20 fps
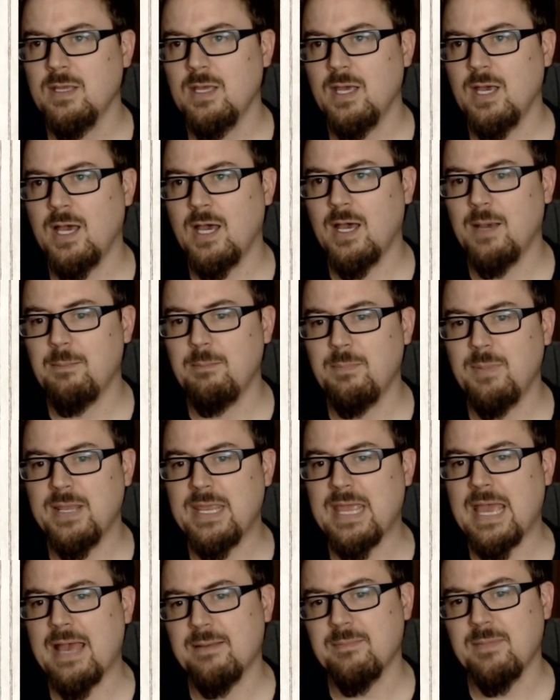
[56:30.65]
But
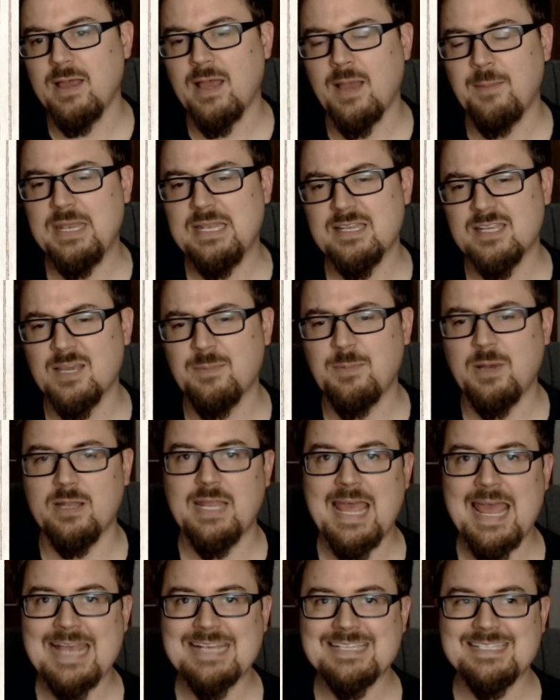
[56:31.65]
yeah, I mean, come on,
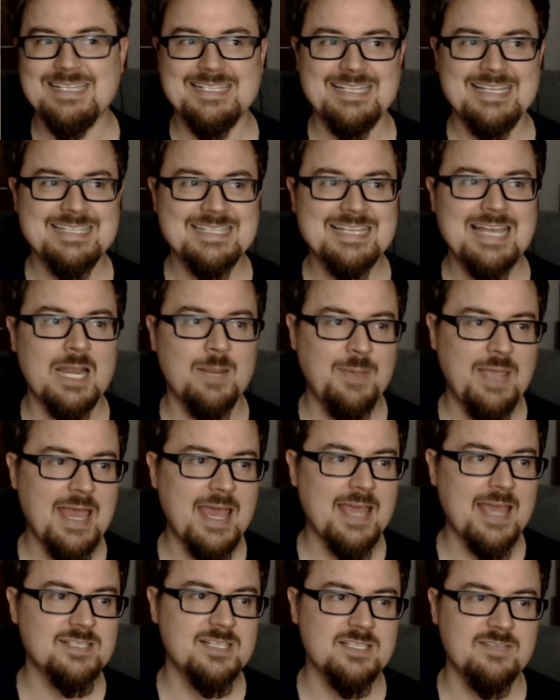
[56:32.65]
axes. It's got to be
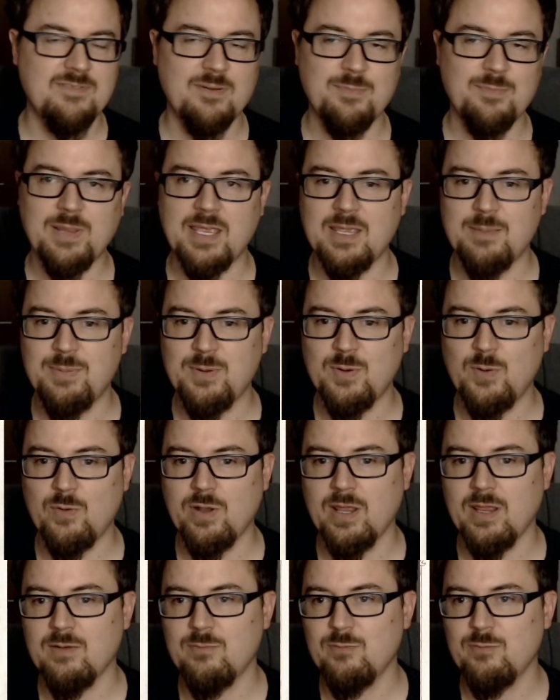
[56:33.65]
axes if you're playing a
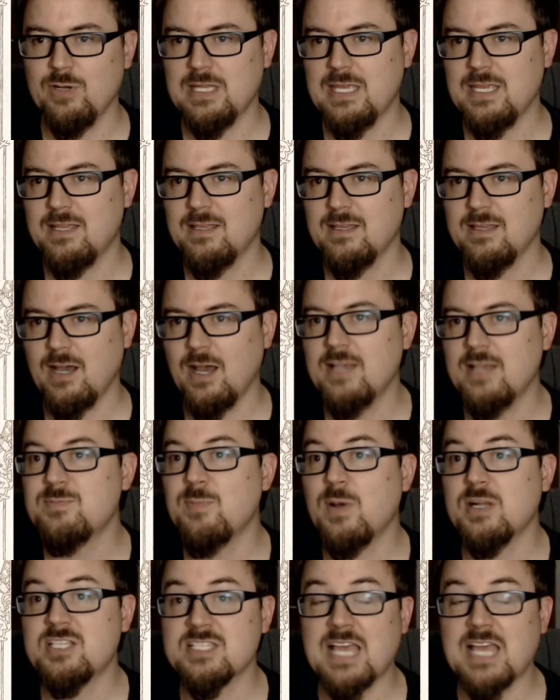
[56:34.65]
Bjorning, really. As
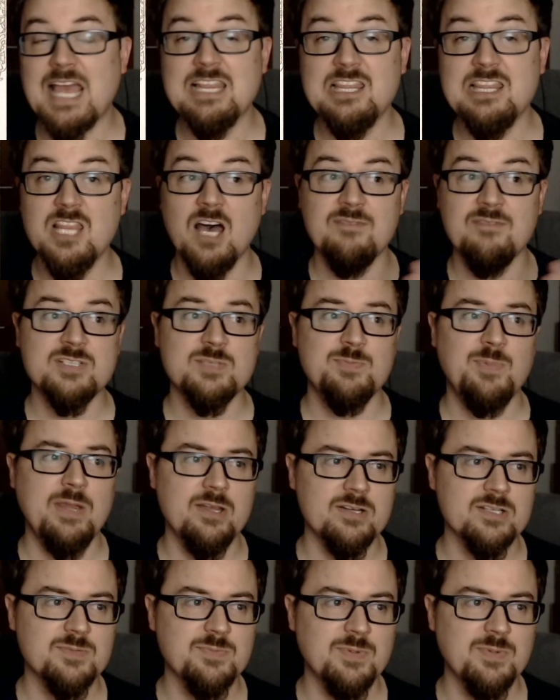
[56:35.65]
much as I love
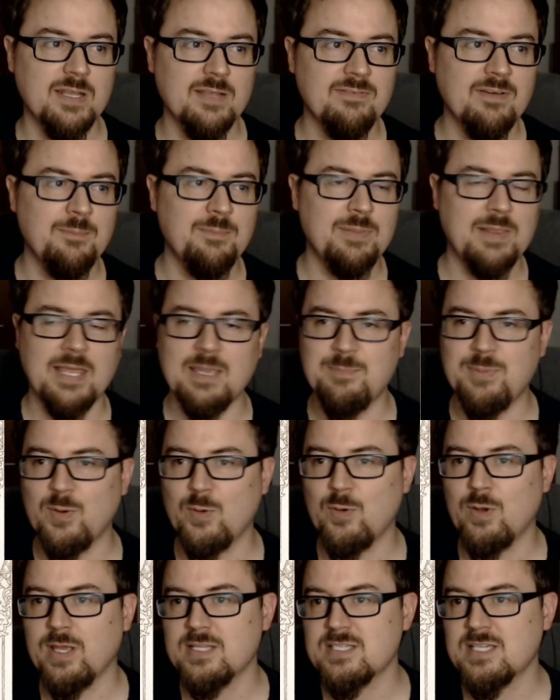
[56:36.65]
spears, but if I'm playing a
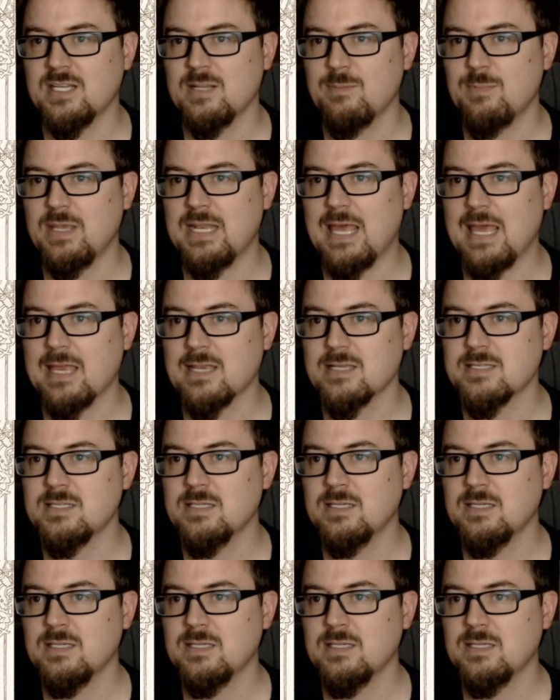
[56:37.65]
Bjorning, it's going to be an axe.